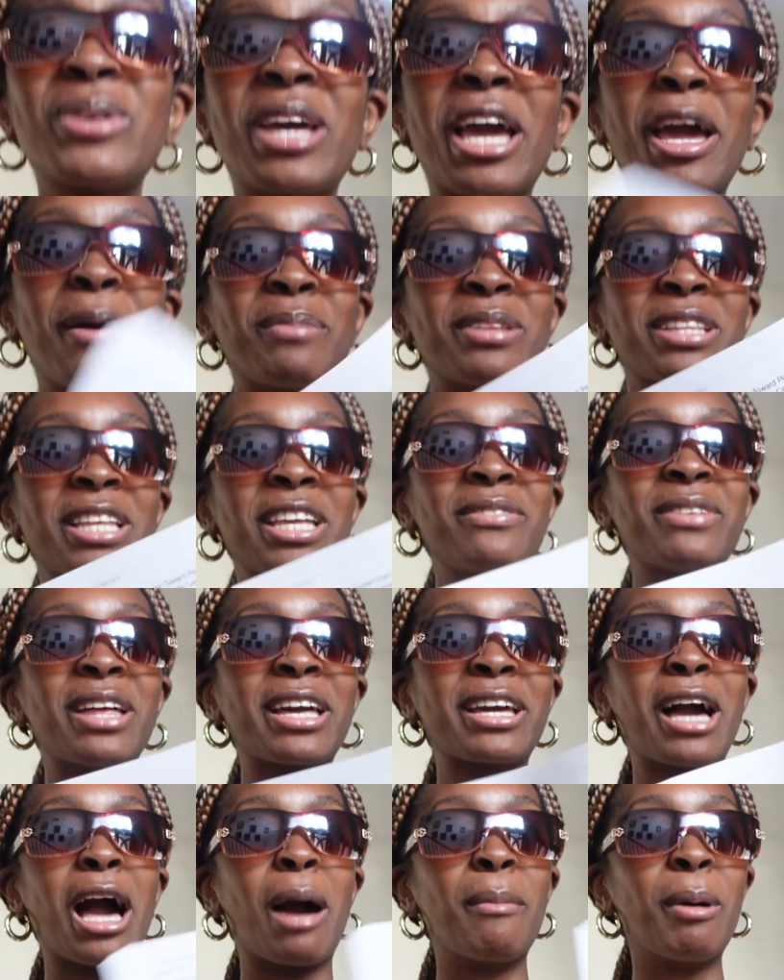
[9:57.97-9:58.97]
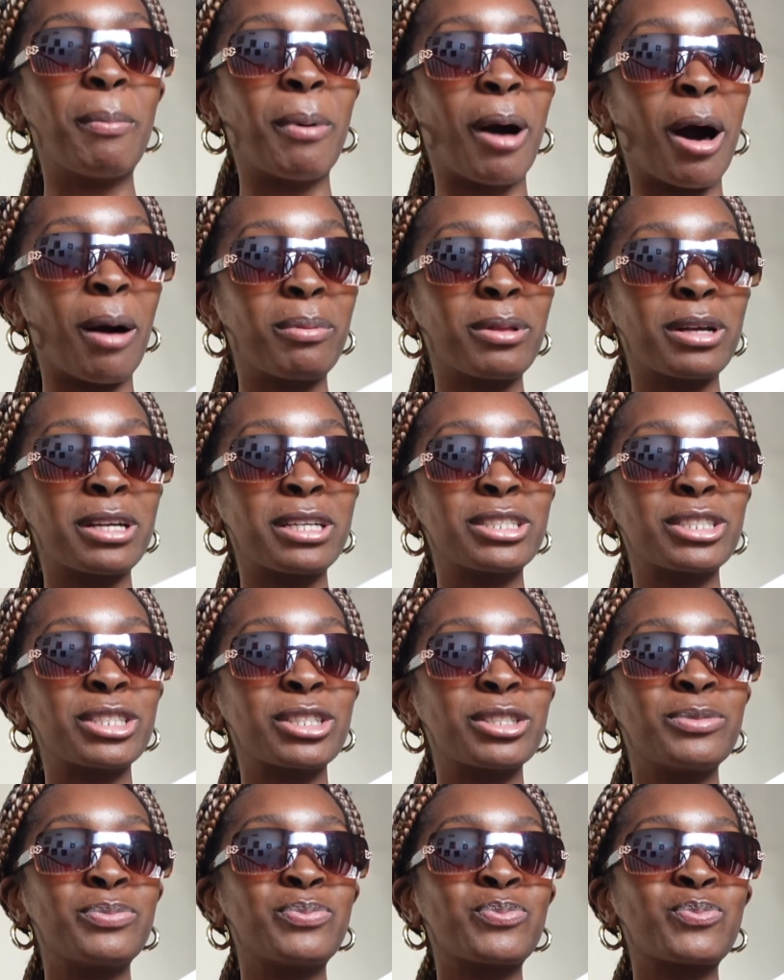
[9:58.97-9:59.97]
I can't believe like I'm a published